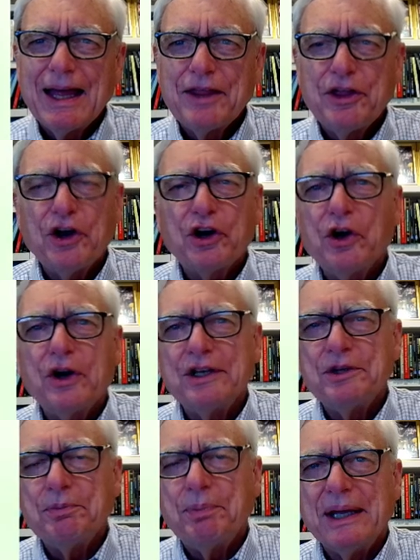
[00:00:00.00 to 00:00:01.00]
They're going
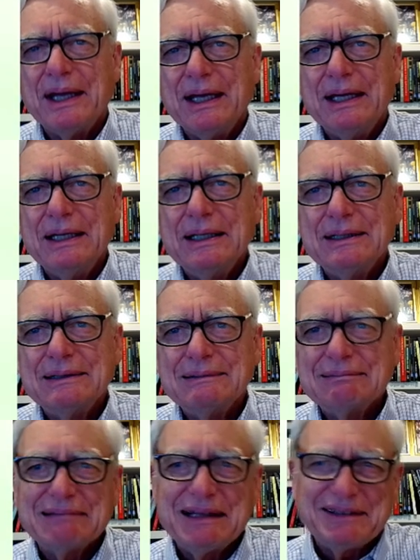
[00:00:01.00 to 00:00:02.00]
to be,
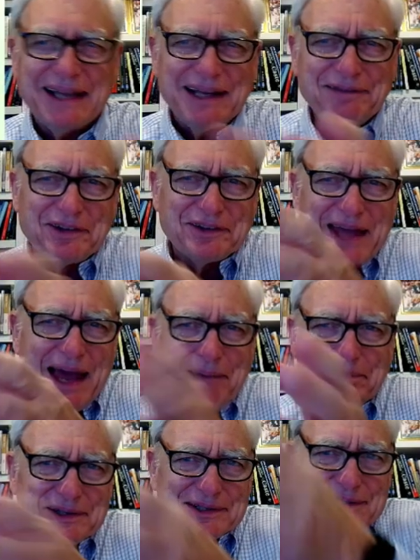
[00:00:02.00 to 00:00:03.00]
let's say if this
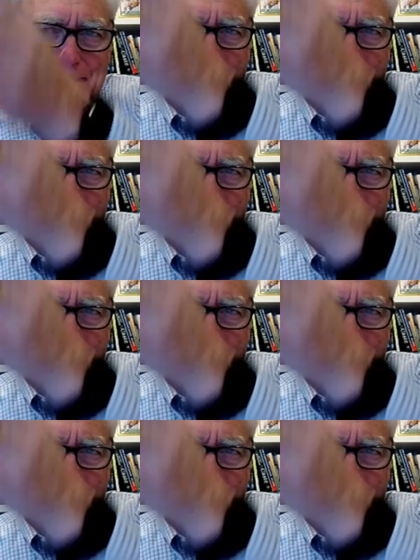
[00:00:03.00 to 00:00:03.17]
happens,